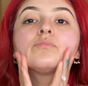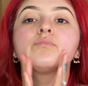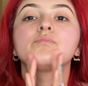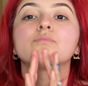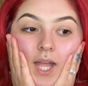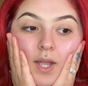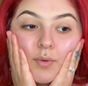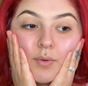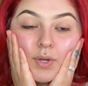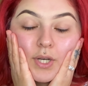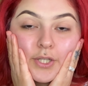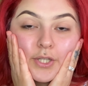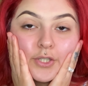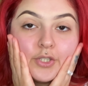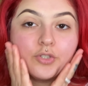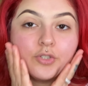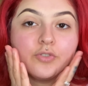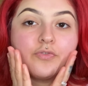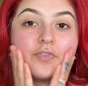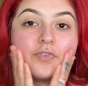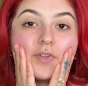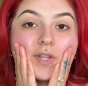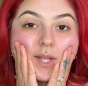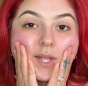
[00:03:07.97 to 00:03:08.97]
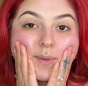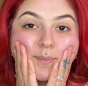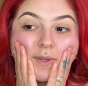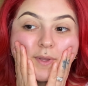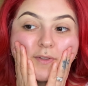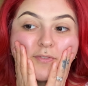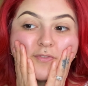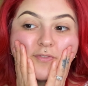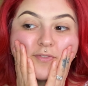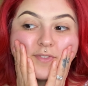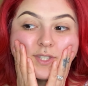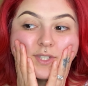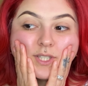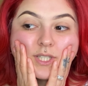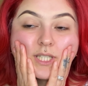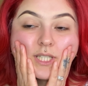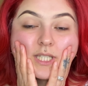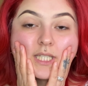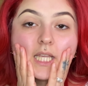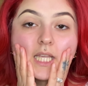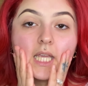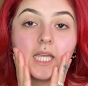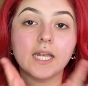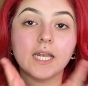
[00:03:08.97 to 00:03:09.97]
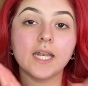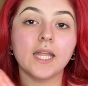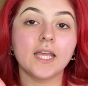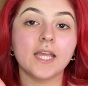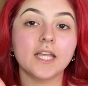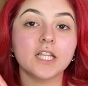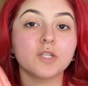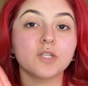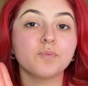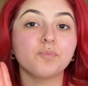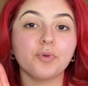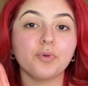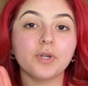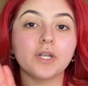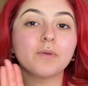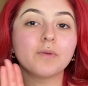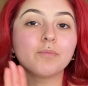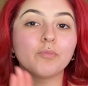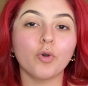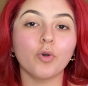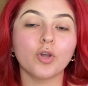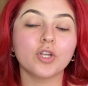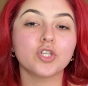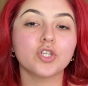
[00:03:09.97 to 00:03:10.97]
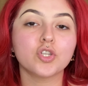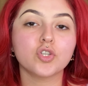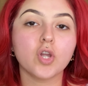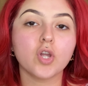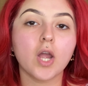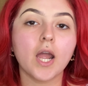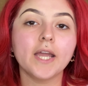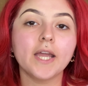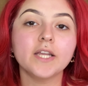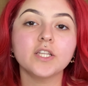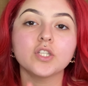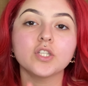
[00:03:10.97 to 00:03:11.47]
I already do feel like my skin is pretty moisturized,